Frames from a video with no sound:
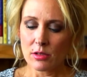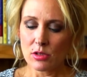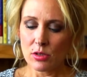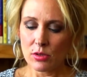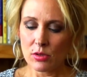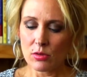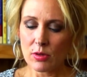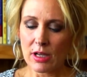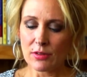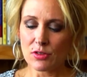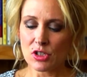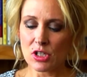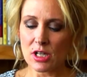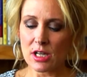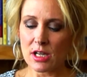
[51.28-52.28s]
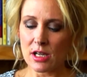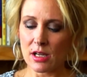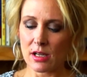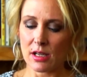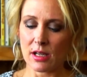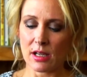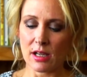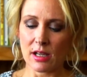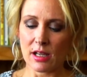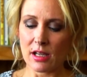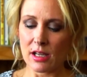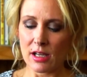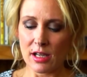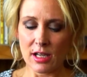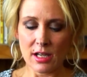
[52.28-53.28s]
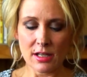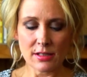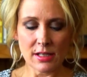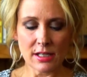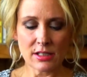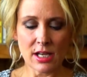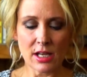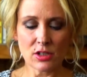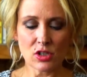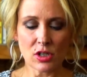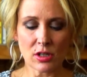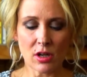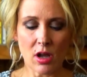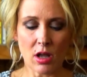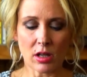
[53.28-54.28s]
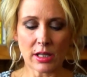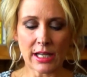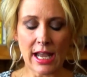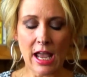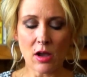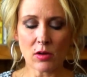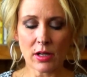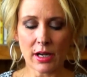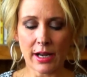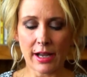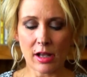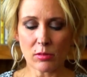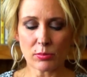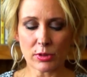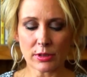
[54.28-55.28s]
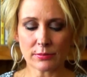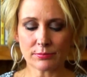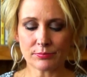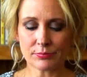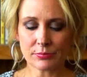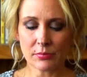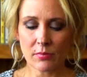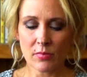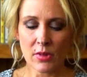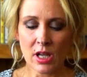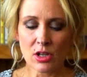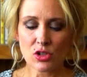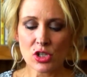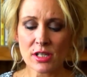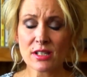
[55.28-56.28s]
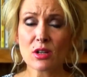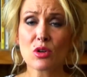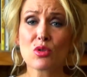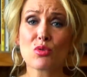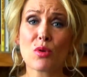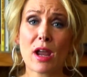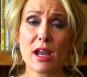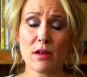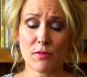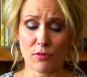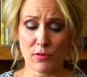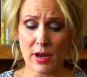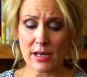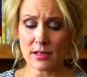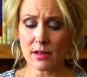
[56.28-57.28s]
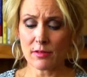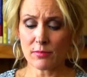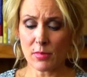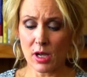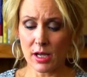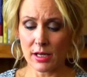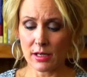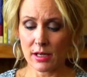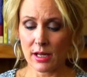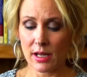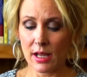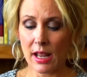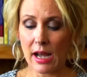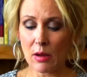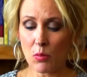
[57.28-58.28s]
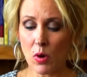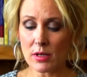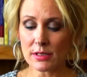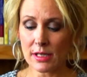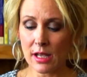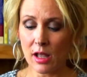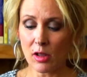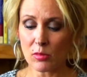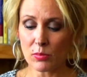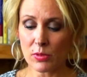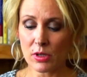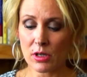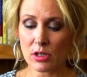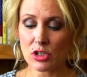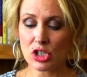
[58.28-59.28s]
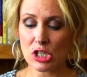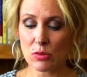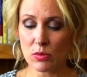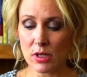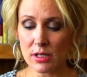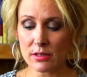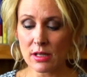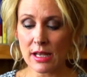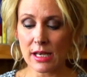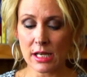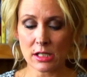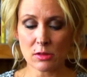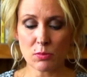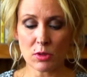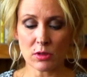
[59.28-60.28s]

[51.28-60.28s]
Two, if she is attention calling, how can I help her? She's a great friend of mine and I want to help. She was and is